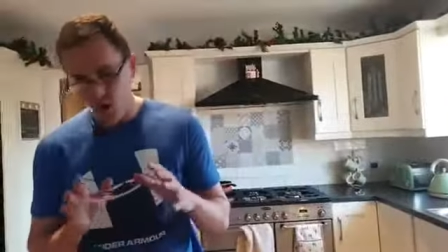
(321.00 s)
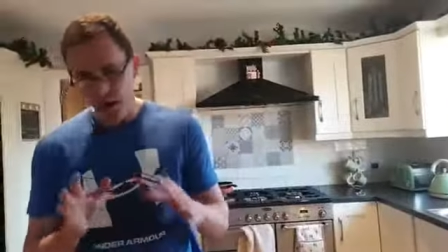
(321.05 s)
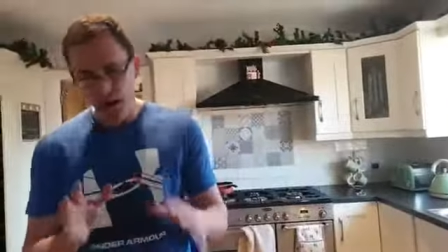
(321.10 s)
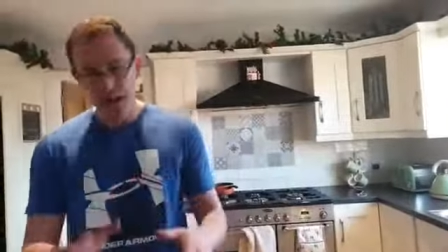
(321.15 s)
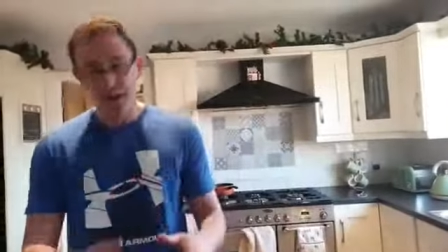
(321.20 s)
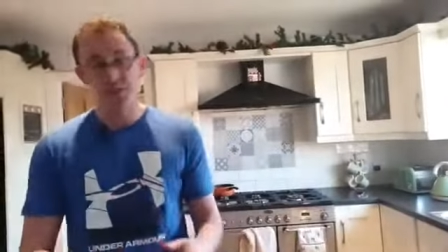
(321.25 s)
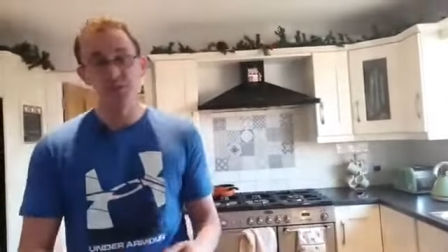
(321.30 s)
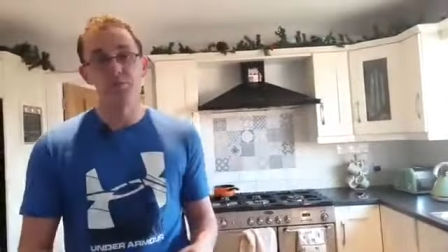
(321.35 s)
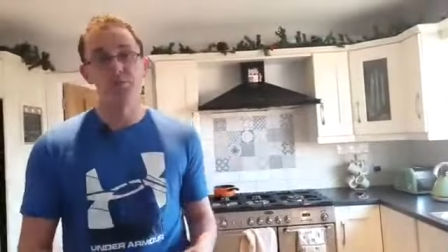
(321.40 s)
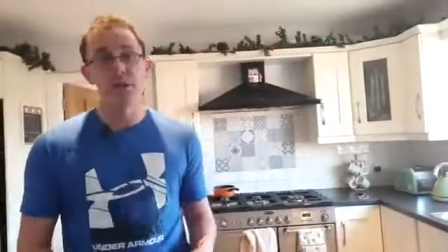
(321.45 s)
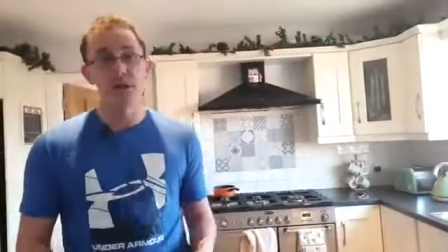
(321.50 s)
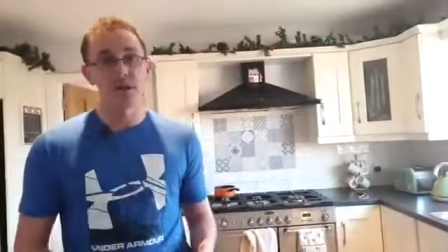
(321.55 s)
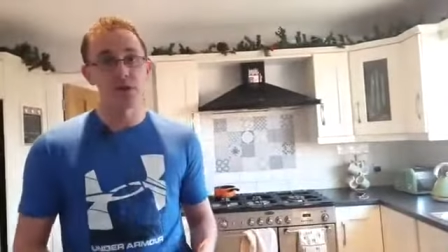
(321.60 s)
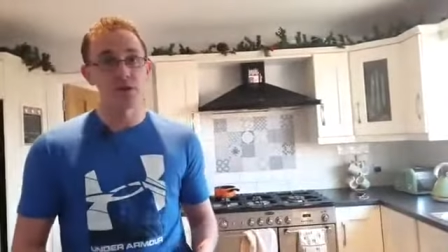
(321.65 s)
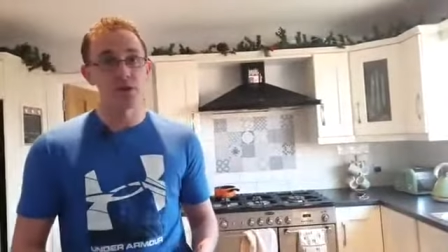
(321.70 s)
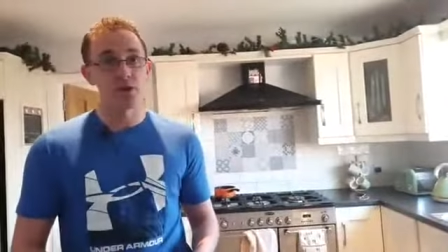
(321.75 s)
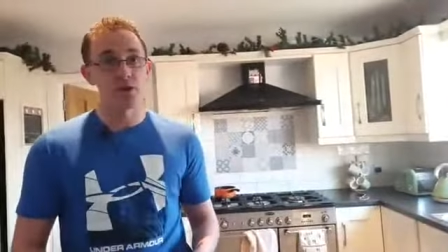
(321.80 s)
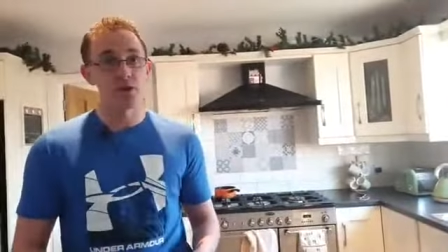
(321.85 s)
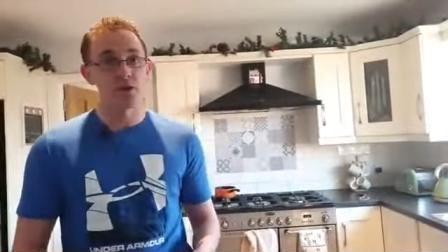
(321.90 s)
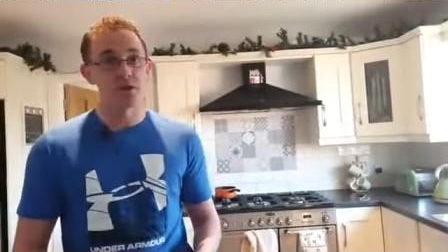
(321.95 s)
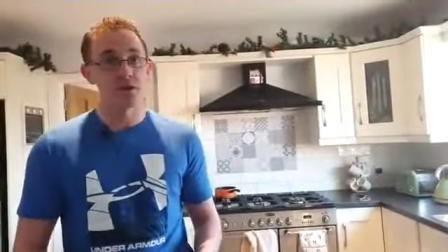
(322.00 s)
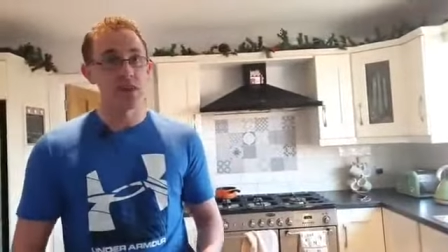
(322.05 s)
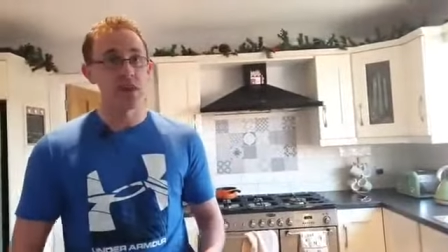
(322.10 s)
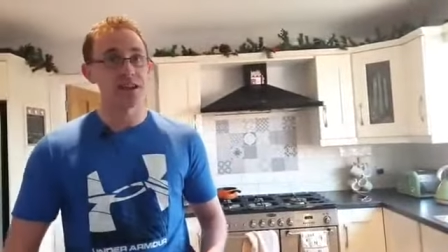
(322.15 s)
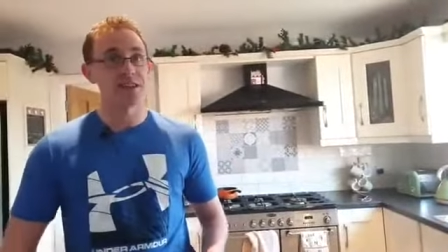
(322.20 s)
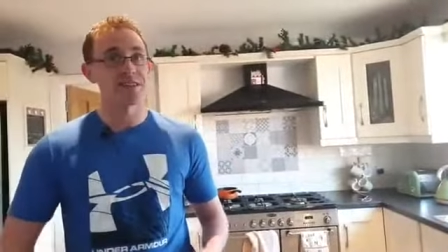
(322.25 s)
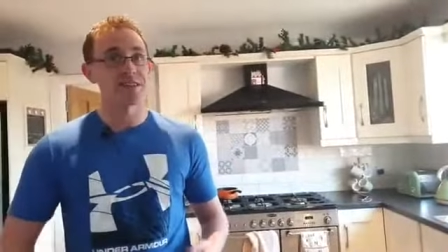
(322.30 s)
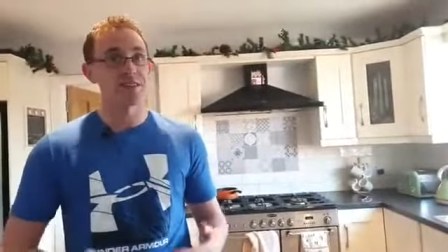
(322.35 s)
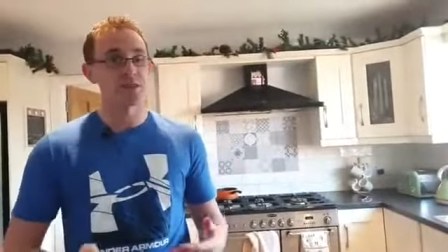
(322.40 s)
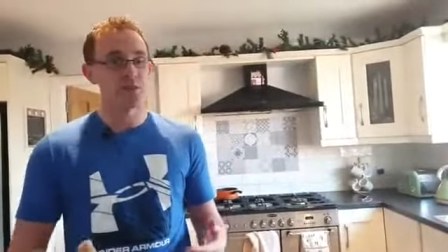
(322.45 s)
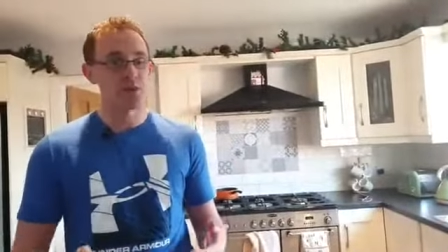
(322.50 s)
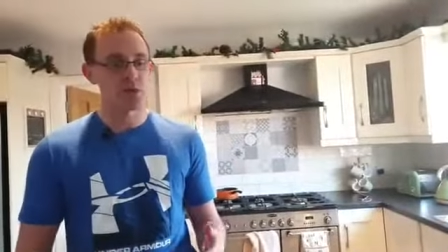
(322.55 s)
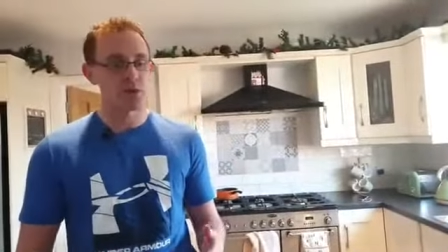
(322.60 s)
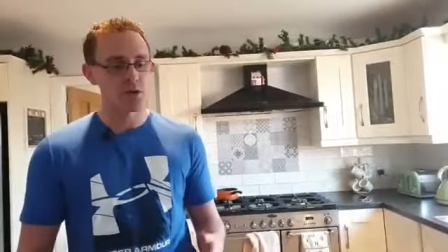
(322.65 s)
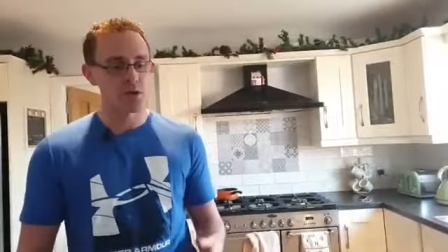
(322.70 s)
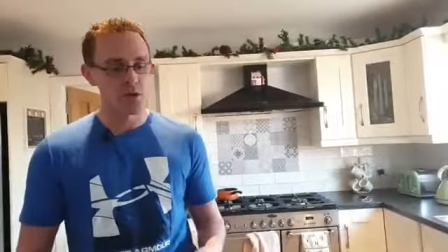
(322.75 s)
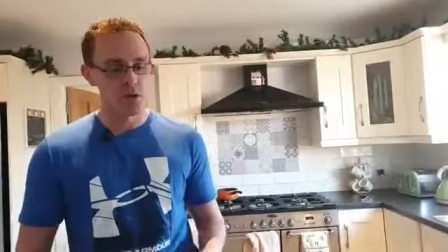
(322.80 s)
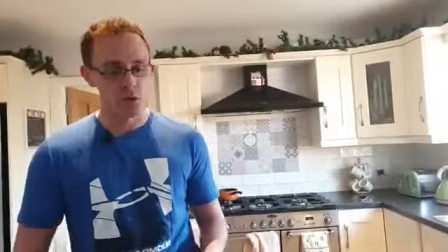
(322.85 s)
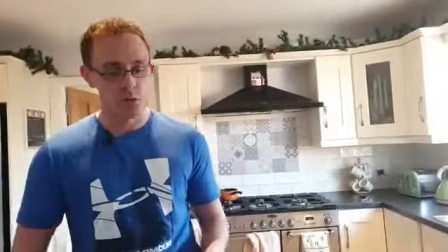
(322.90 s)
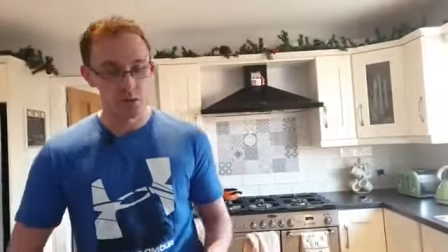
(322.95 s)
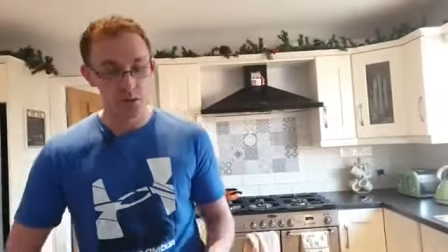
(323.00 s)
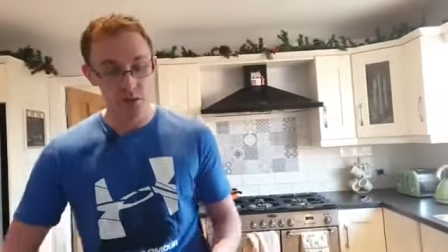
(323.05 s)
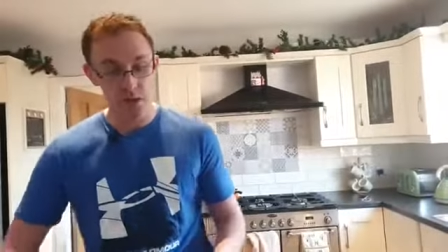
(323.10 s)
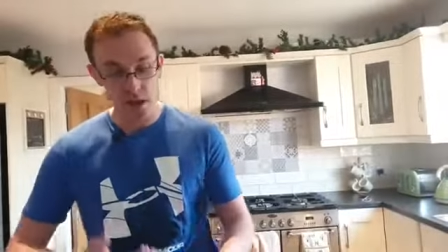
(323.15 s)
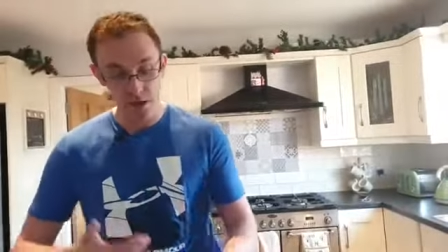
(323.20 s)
to add some peanut butter to that to bulk it up.